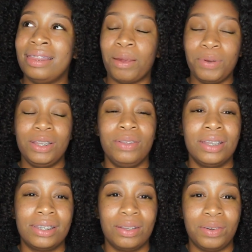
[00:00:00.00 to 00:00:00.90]
they would do
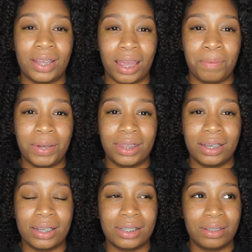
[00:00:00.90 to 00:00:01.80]
this little game with
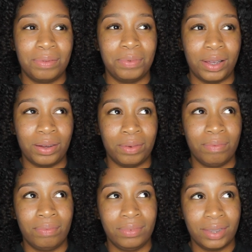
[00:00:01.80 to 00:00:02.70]
us. Well,
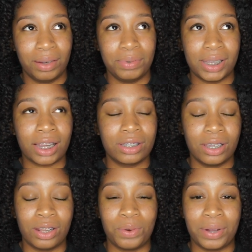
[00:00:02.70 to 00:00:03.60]
it was
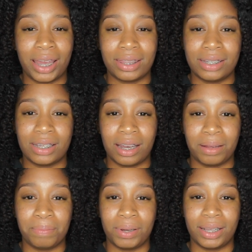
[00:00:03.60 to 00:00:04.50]
actually annoying at the
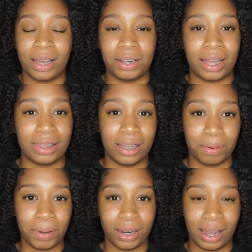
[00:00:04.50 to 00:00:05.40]
time, but now that I think
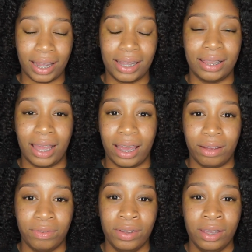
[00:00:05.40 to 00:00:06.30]
about it, I can
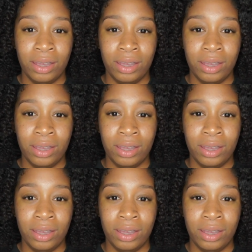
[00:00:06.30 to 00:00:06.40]
laugh.